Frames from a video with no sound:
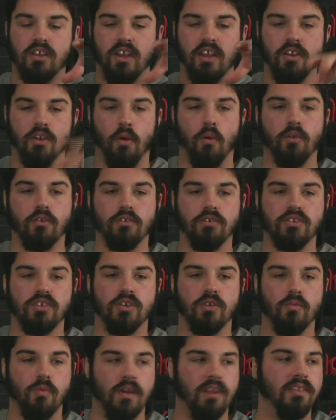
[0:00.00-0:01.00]
In order
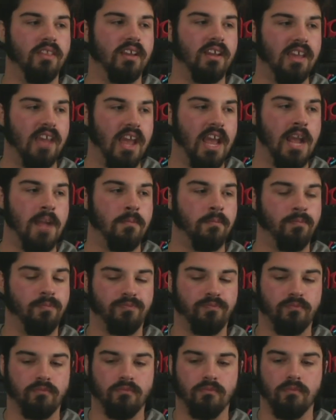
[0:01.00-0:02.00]
to win the game,
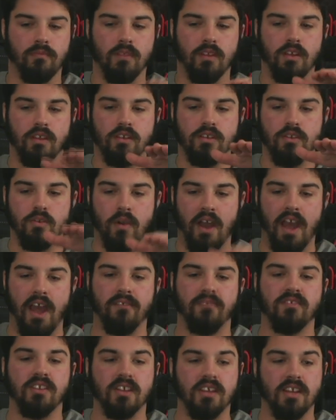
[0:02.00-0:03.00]
you
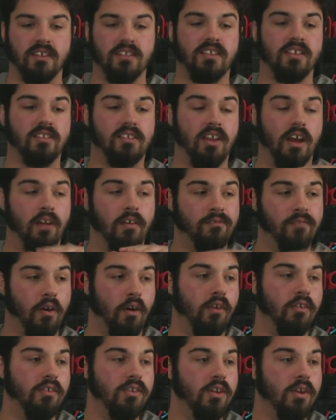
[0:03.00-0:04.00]
have to get to
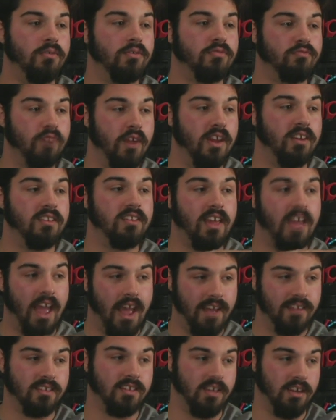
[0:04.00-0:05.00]
Telvario's red
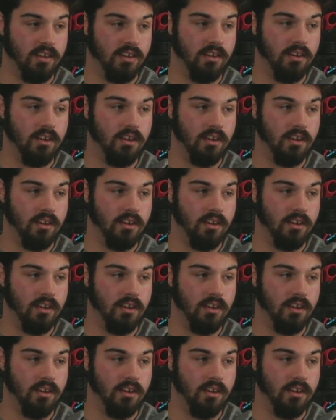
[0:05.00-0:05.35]
casket.